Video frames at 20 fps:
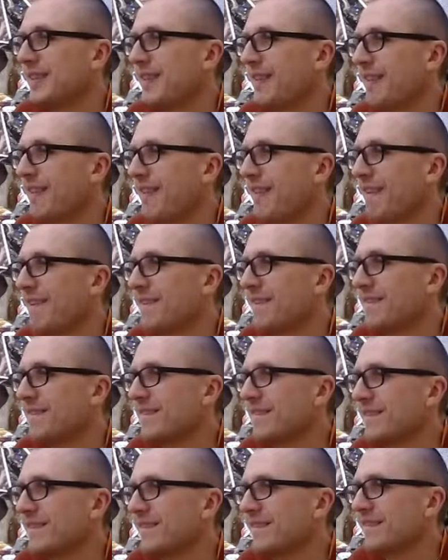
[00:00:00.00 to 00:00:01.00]
so there are
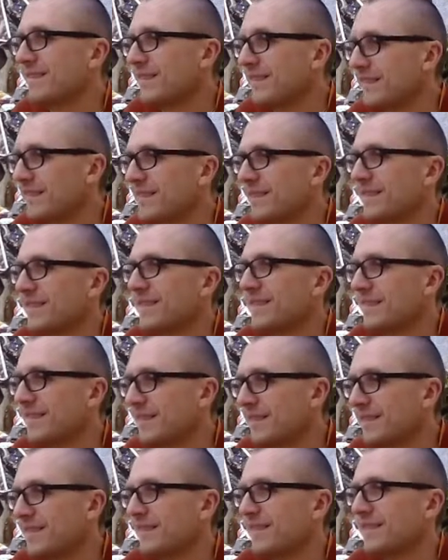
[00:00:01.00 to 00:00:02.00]
lots of
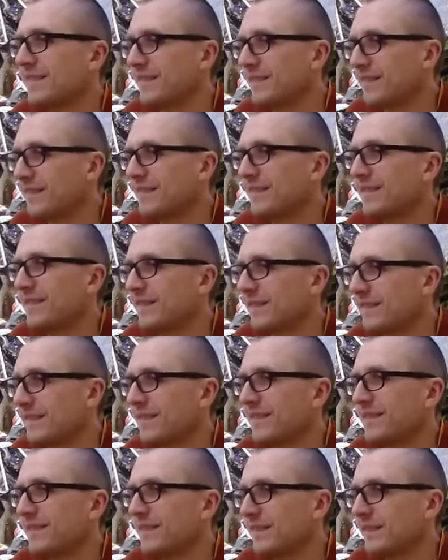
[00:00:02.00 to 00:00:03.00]
opportunities.
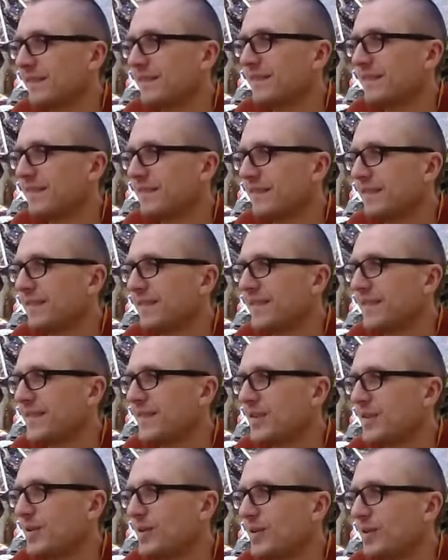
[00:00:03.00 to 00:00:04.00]
Yeah,
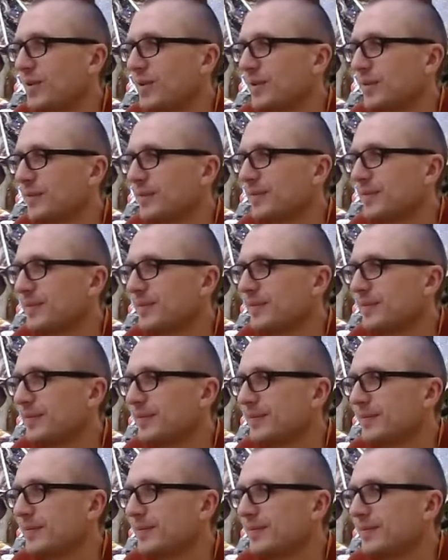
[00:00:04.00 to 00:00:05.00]
just. True.
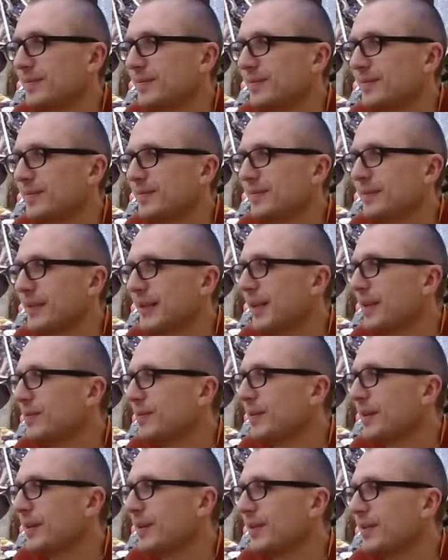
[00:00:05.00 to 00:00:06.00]
Yeah.
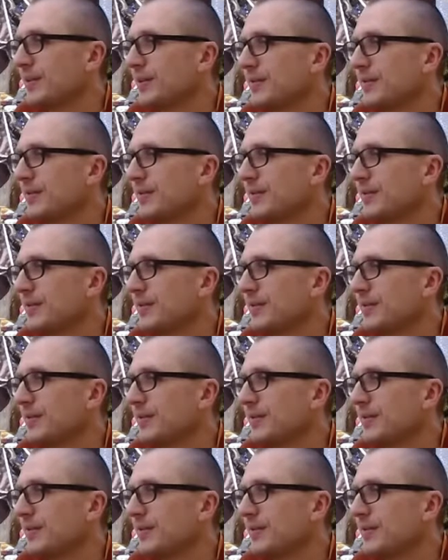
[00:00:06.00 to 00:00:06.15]
Thank you.